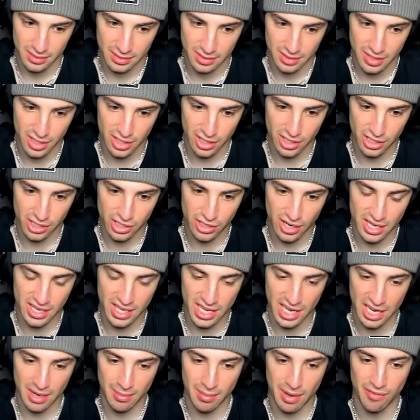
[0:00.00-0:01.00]
So you're going to try to
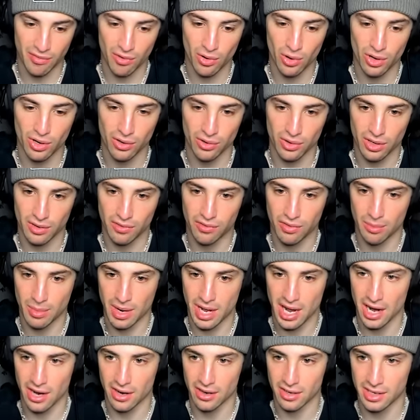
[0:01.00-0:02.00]
take out my Volcarona for my
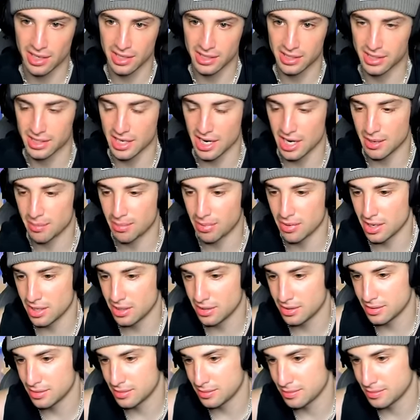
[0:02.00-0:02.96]
Iron Hands? Is that your play?